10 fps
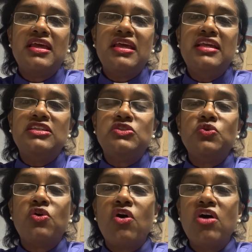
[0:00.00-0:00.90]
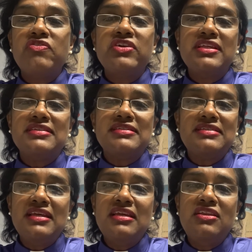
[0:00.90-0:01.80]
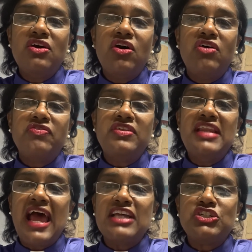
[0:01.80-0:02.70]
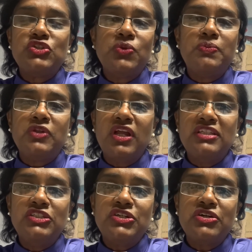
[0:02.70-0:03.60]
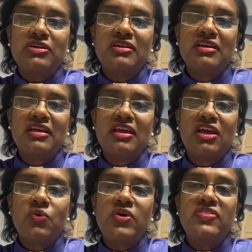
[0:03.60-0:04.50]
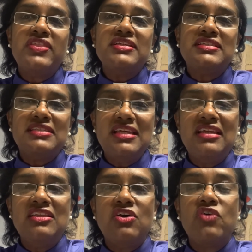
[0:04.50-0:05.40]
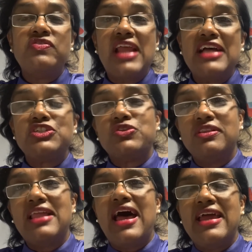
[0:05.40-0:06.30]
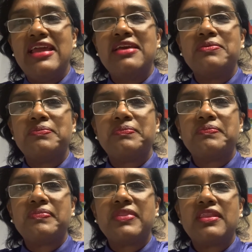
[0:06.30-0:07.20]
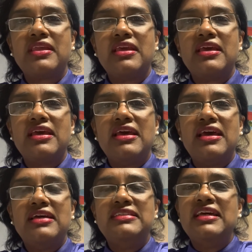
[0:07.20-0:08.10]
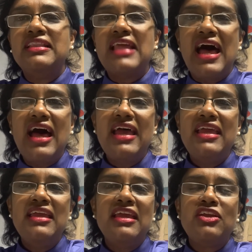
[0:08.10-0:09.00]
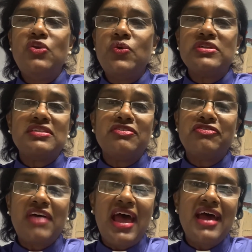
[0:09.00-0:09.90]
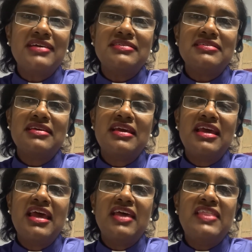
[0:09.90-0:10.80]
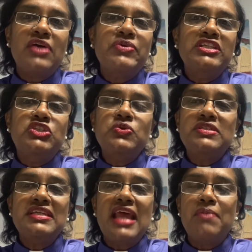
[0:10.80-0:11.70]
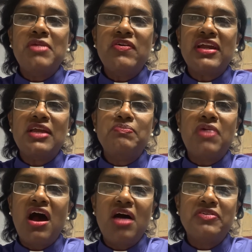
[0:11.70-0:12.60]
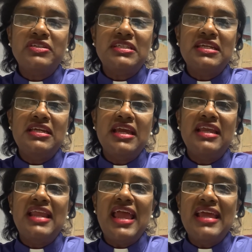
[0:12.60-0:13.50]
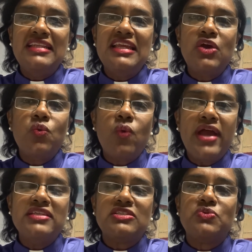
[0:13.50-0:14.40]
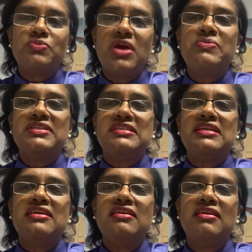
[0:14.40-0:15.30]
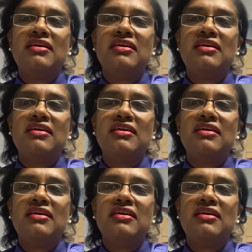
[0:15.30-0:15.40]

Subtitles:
is to cover the sin of national plunder with the sin of national lying. The lie ignores the fact that reducing American poverty and ending white supremacy